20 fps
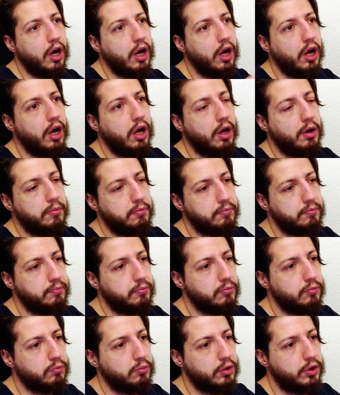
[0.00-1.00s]

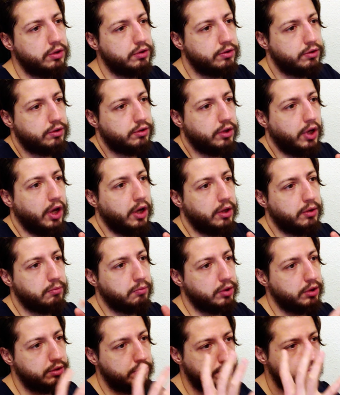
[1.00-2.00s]
In which
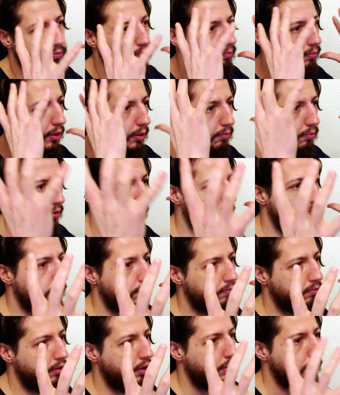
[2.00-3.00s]

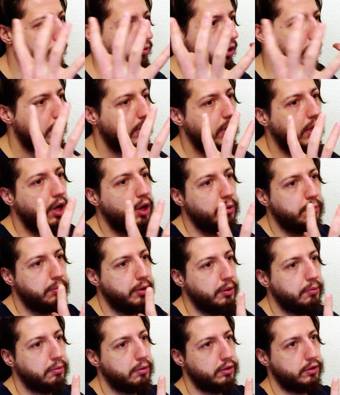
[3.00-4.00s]
it would allow
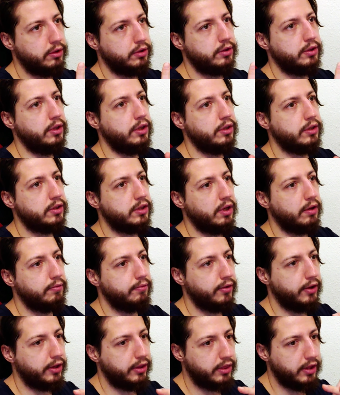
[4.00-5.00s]
people to see
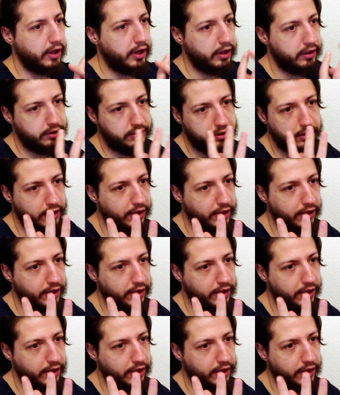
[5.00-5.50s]
something that